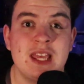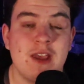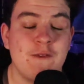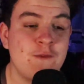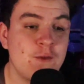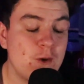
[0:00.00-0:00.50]

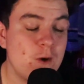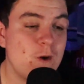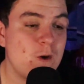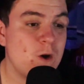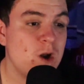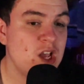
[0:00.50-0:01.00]
if
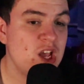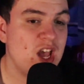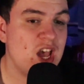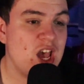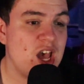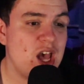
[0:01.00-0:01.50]
you're
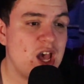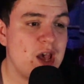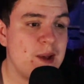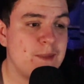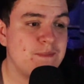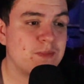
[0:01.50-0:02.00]

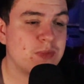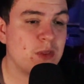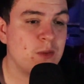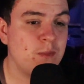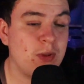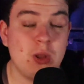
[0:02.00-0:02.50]

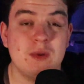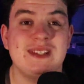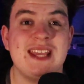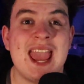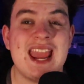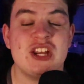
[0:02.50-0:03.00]
below
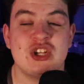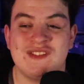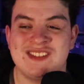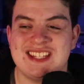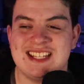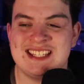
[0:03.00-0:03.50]
the age
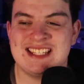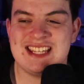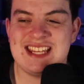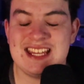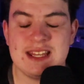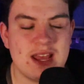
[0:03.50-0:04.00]
of
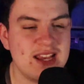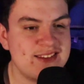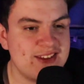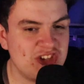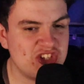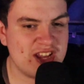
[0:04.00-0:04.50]
16. I
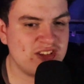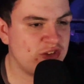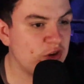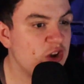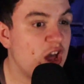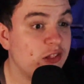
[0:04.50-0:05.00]

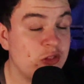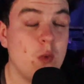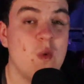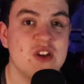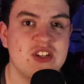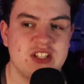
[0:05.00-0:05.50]
suggest you not to
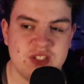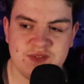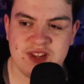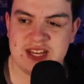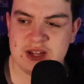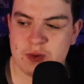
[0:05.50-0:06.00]
watch this
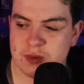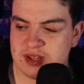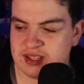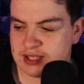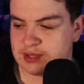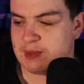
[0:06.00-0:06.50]
video.
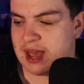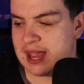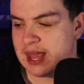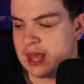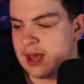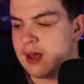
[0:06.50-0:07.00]
This is
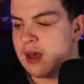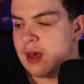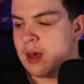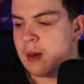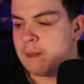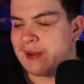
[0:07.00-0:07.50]
my
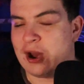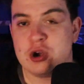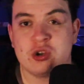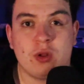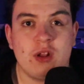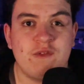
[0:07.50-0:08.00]

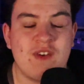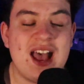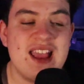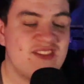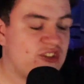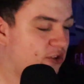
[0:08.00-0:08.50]
parental
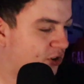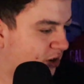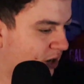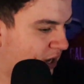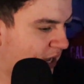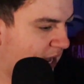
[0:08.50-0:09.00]

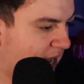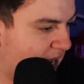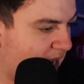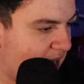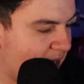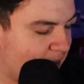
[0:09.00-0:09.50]
advisor
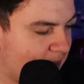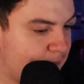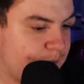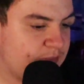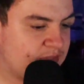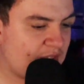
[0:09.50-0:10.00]
type
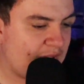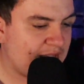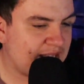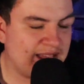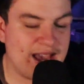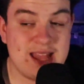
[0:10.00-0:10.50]

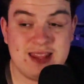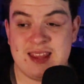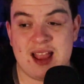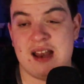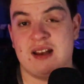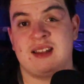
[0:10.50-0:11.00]

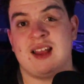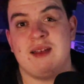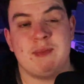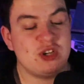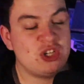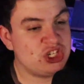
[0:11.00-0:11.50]

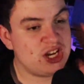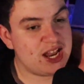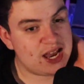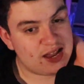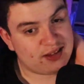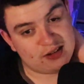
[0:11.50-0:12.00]
of
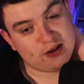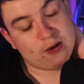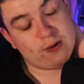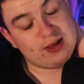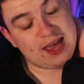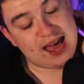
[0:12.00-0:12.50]
shit.
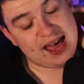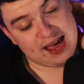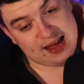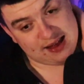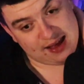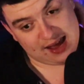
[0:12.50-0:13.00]
So
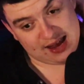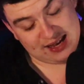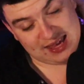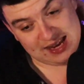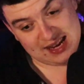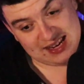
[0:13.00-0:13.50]
yeah,
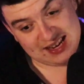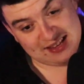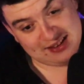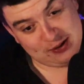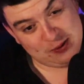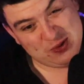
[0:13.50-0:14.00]
the
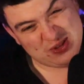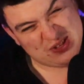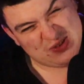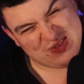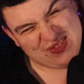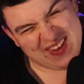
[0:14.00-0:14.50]
Canadians lose
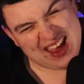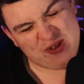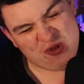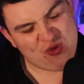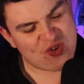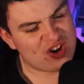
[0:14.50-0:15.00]
to the
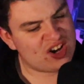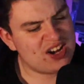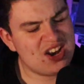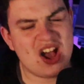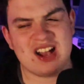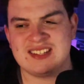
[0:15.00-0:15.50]
Vancouver
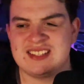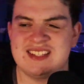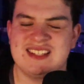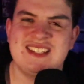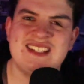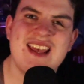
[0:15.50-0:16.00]

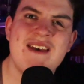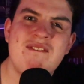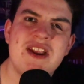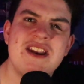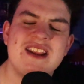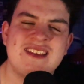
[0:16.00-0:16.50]
Canucks
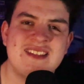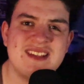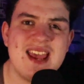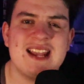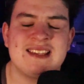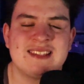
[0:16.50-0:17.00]

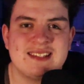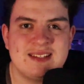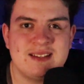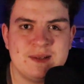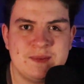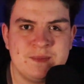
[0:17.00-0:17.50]

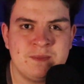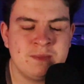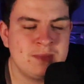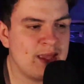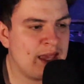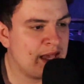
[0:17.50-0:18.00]
7-6.
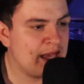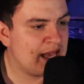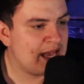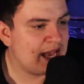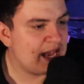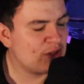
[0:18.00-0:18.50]

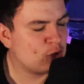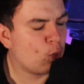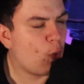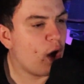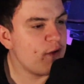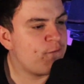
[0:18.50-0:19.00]
It's
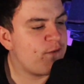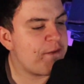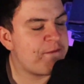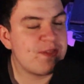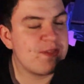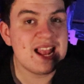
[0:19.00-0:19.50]

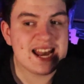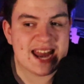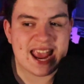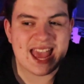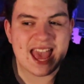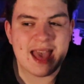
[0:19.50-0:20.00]
1:15
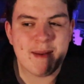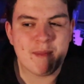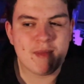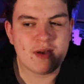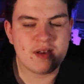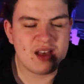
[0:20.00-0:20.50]

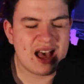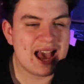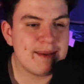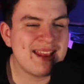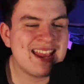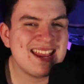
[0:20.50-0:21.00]
a.m.
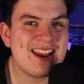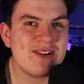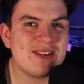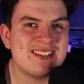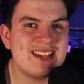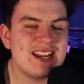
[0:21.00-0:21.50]
I'm
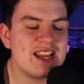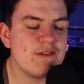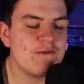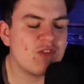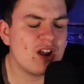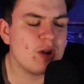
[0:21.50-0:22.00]
here sitting
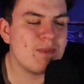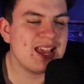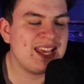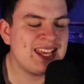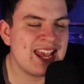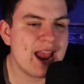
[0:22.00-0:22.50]
in front of
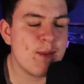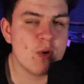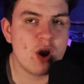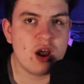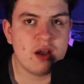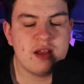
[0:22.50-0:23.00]
my
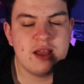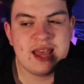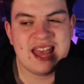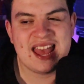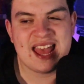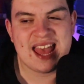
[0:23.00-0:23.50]
camera
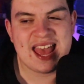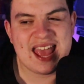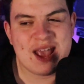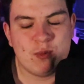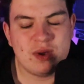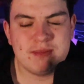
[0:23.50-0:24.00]

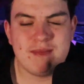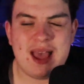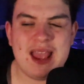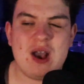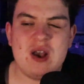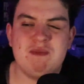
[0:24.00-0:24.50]
with
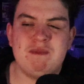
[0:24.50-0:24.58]
my